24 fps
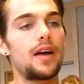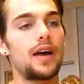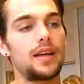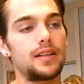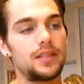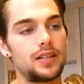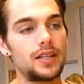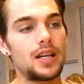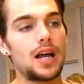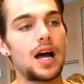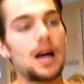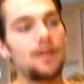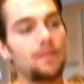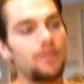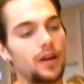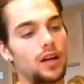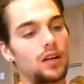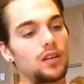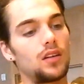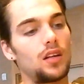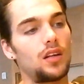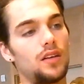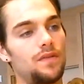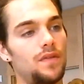did have
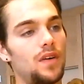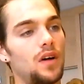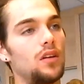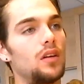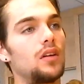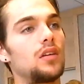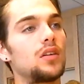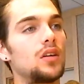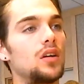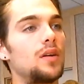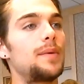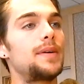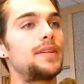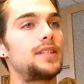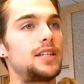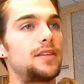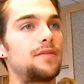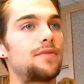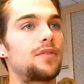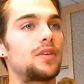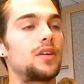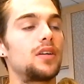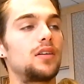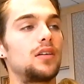it felt a little bit
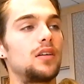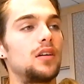different.